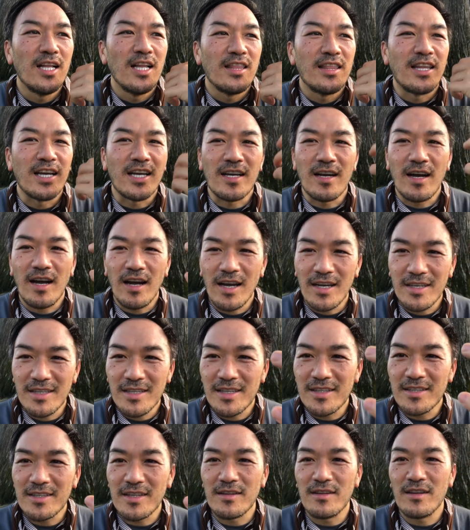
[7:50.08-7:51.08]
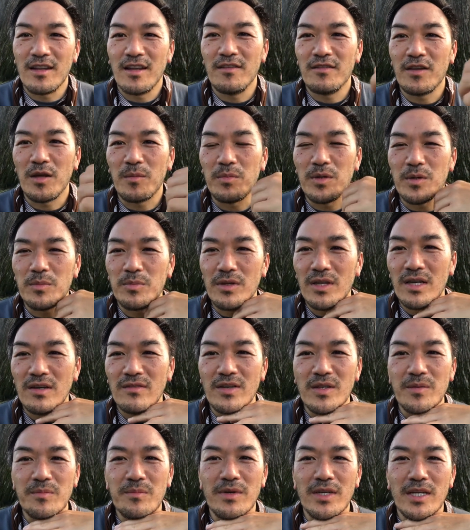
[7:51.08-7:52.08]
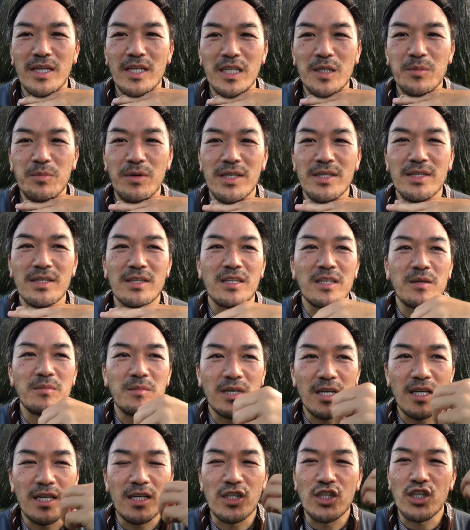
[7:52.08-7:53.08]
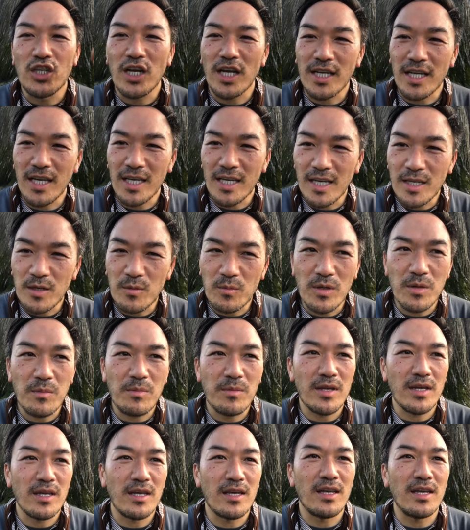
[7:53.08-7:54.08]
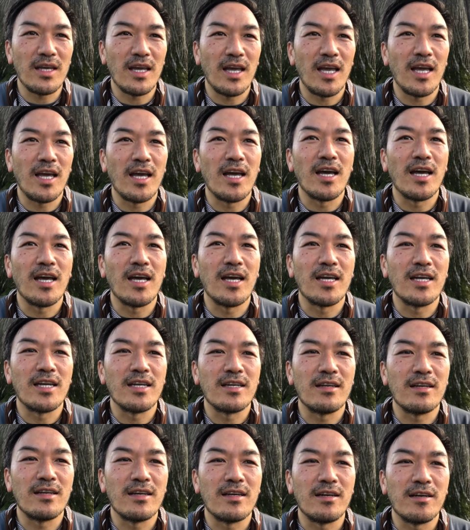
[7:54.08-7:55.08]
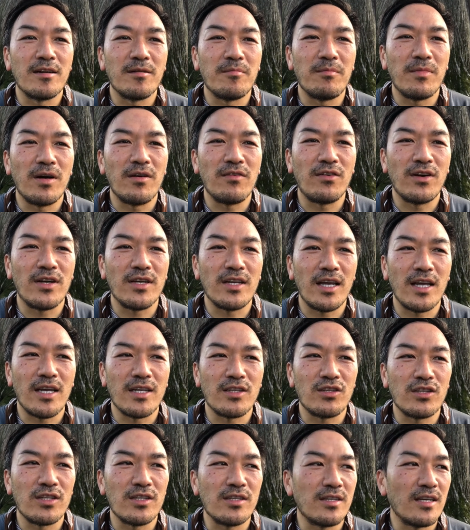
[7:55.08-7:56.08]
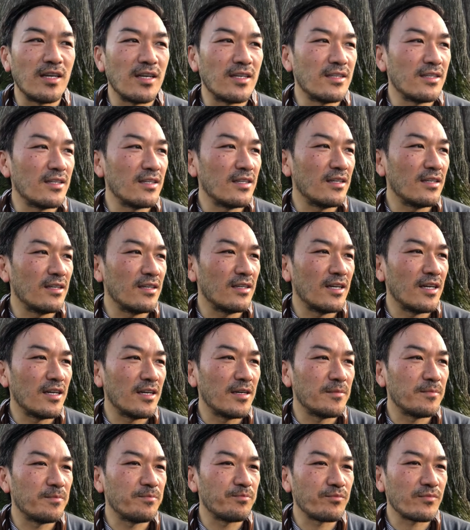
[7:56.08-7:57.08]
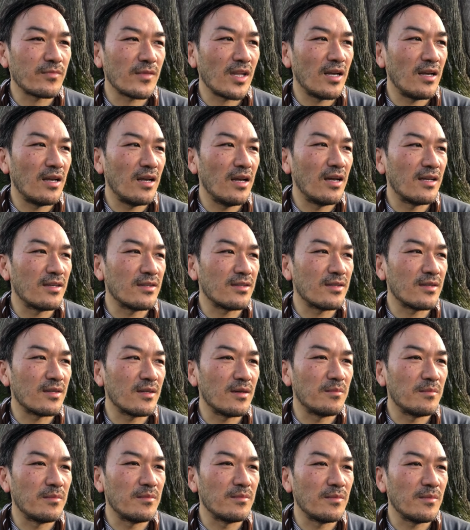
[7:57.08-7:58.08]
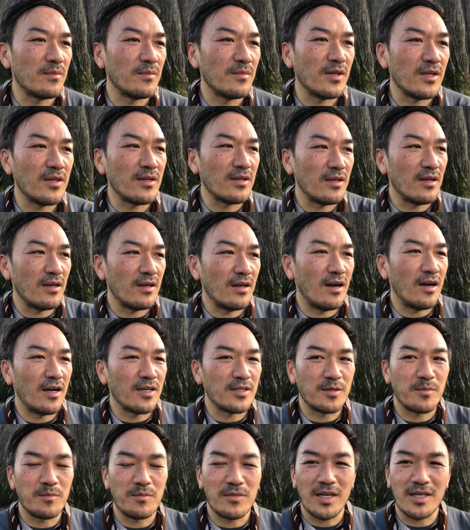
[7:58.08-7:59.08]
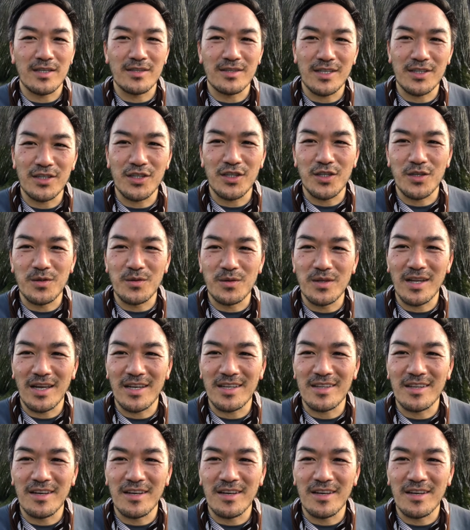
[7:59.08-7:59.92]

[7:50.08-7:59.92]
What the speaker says: the kindness and love that people have been expressing to me and checking in with me, and a friend Angie sent us some awesome things that she like